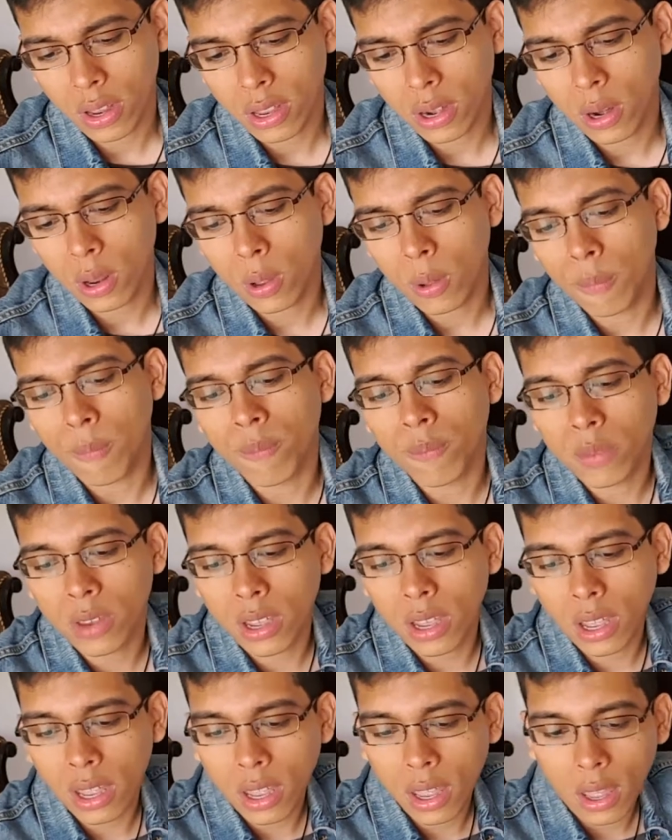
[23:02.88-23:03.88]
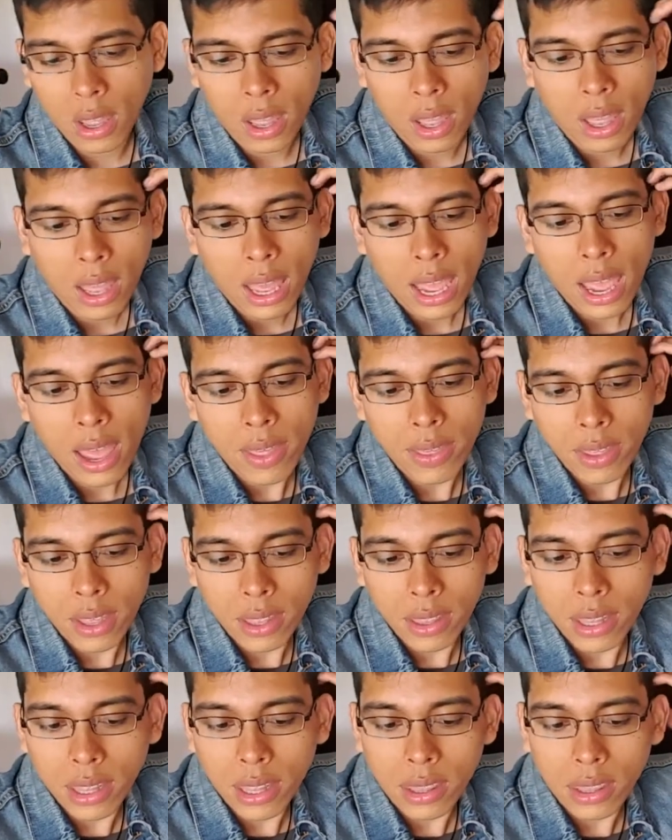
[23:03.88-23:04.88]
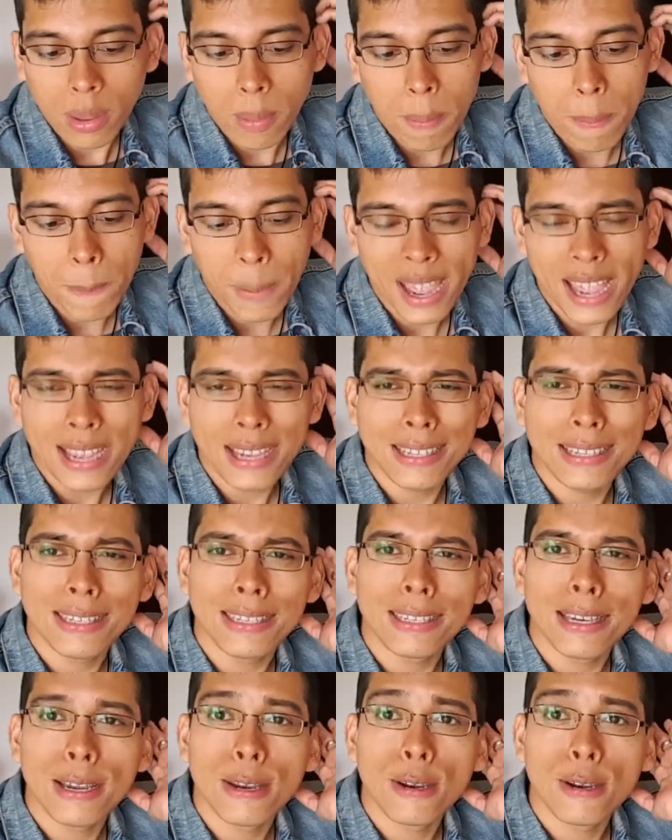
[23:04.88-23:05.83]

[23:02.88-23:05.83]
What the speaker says: you know. And then the bass